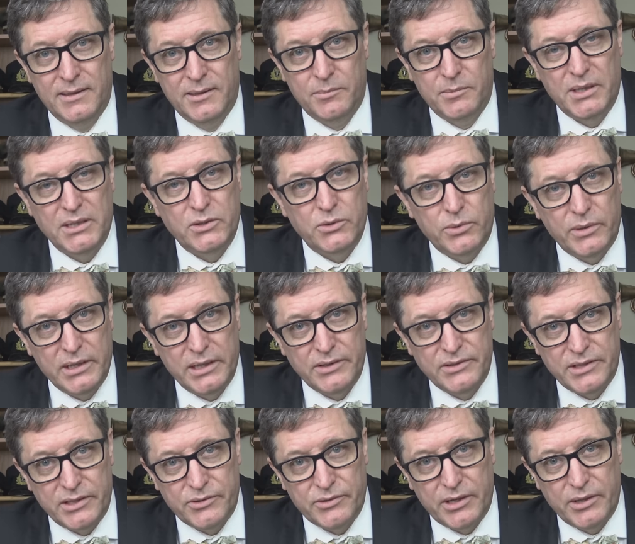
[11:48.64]
But 20th
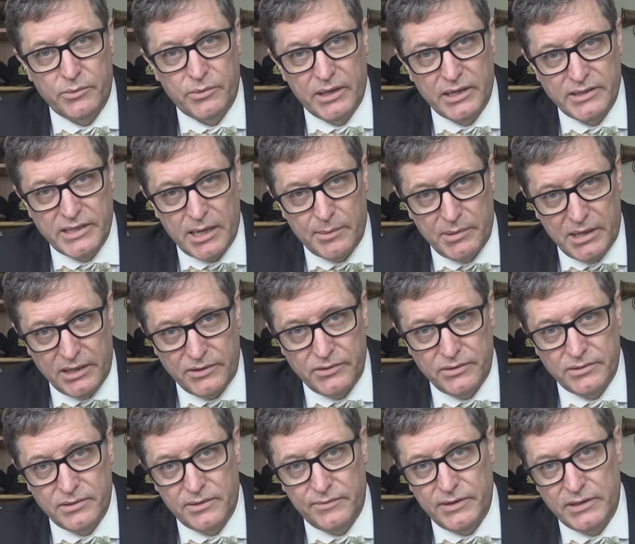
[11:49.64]
century
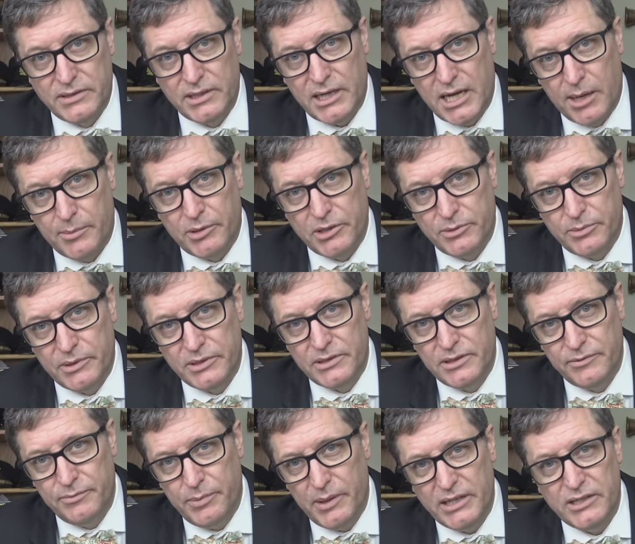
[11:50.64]
re-examinations of his accomplishments
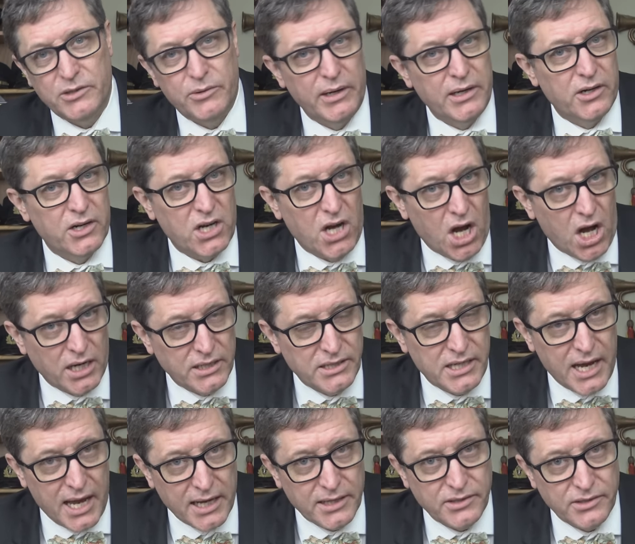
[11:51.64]
have placed greater
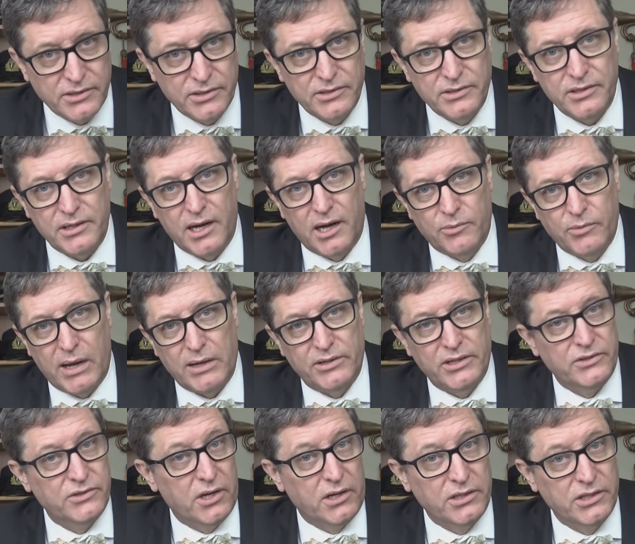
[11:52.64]
context around
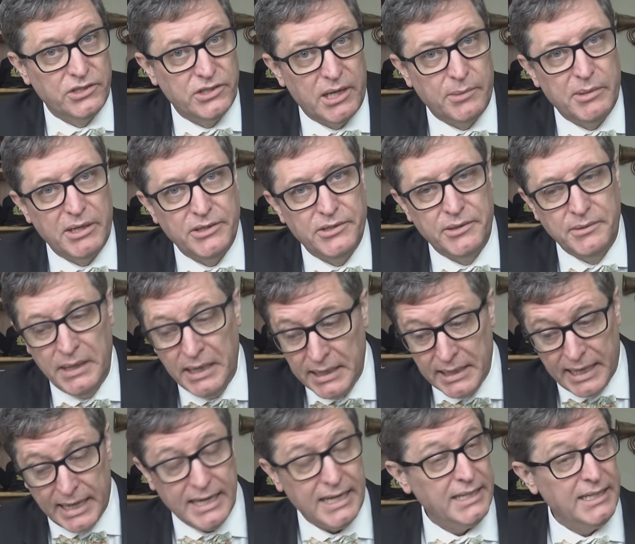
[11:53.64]
his tarnished image,
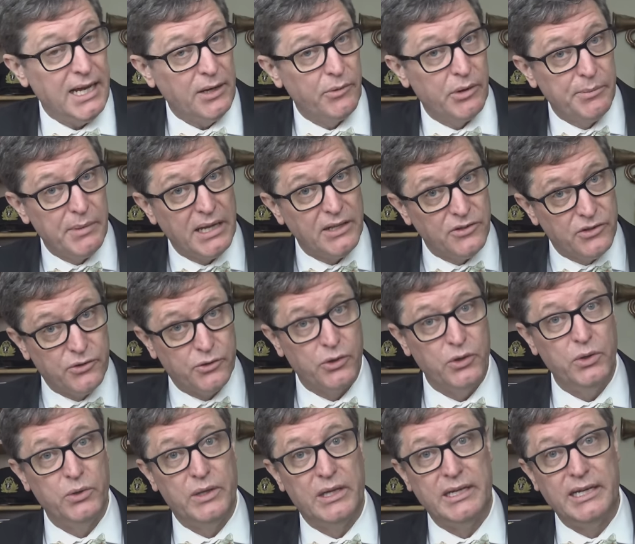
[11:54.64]
and it yet remains
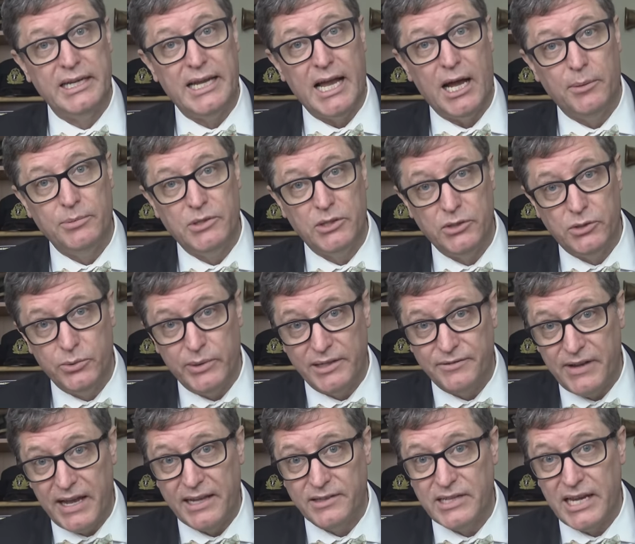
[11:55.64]
true that he helped to
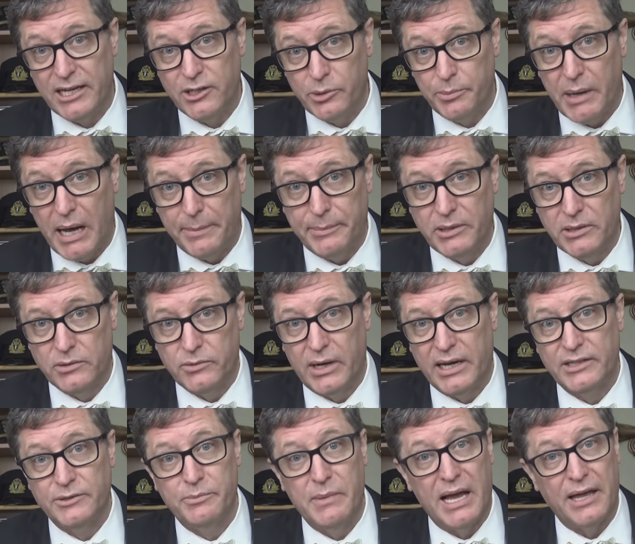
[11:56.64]
advance and to
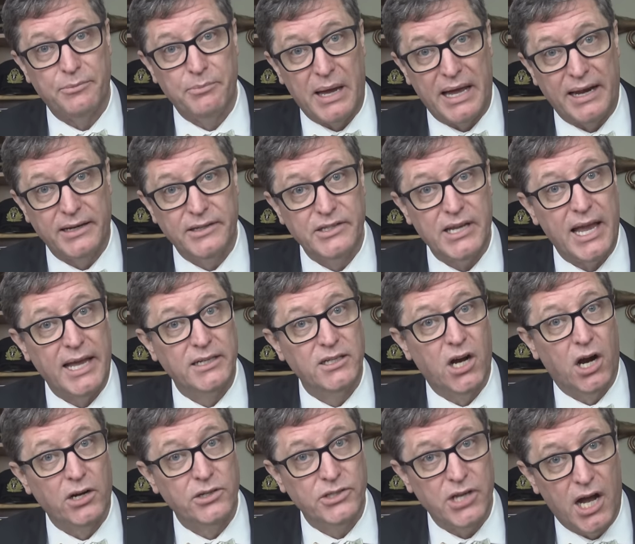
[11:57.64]
popularize mathematics and
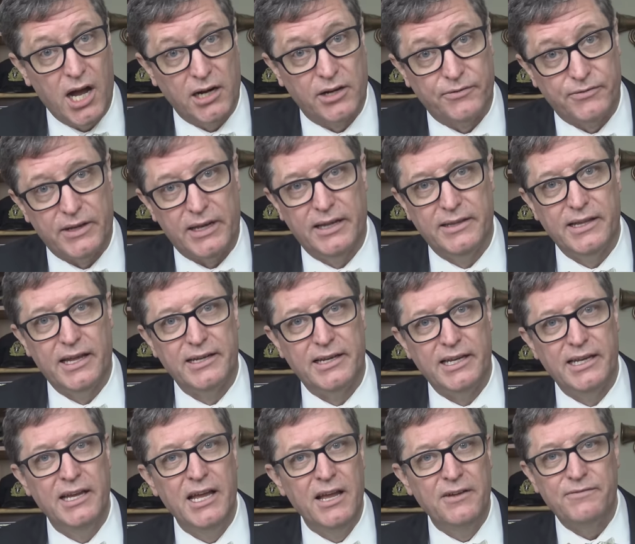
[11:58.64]
cartography, and that
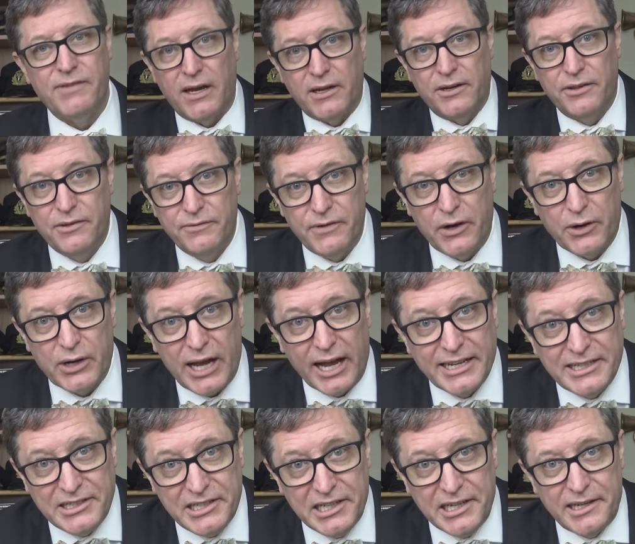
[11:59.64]
he founded the very
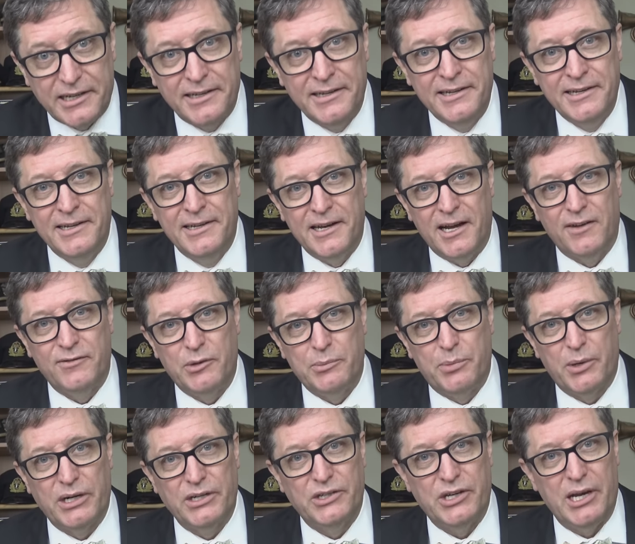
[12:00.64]
idea of a
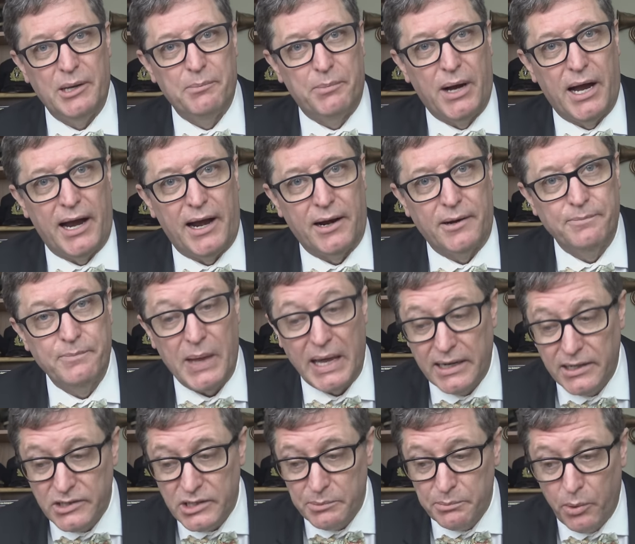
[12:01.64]
British empire.
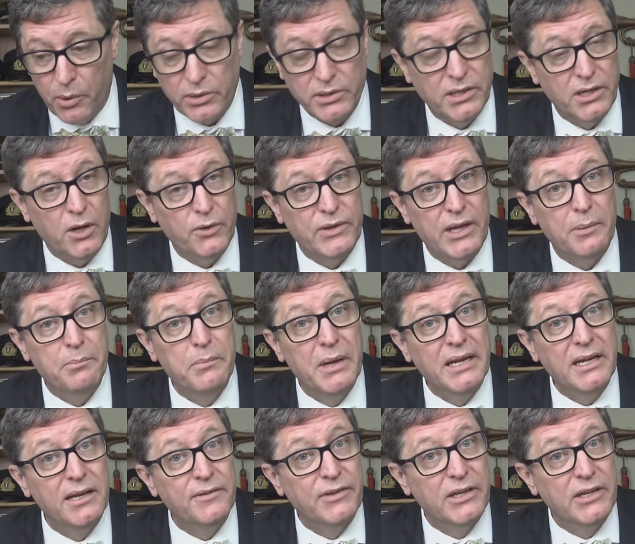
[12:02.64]
And it's important to note that many of